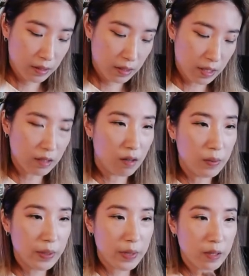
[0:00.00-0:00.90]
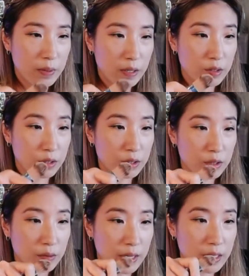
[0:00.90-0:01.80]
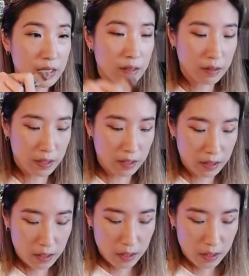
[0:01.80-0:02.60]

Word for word: God, all my makeup products are so nasty looking.